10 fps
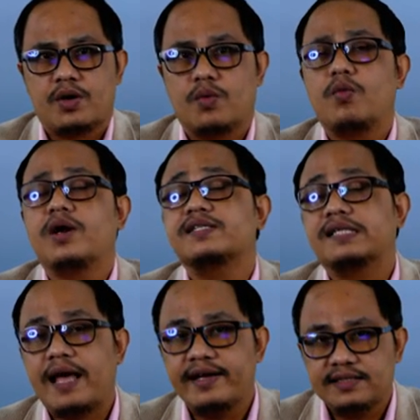Once
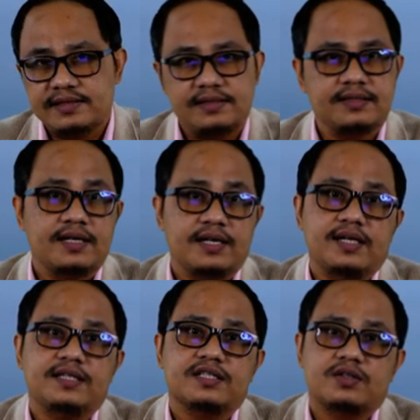lighted,
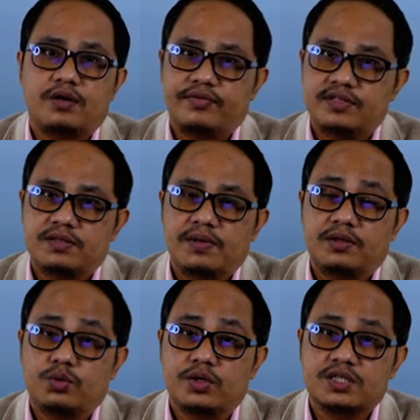it is not feasible
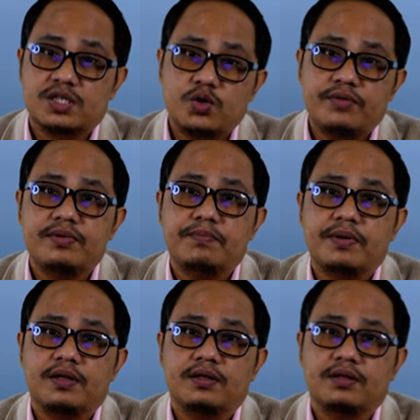to exclude
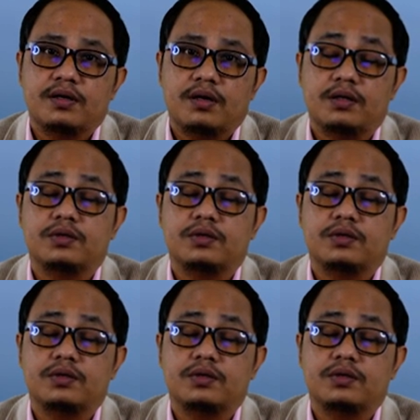people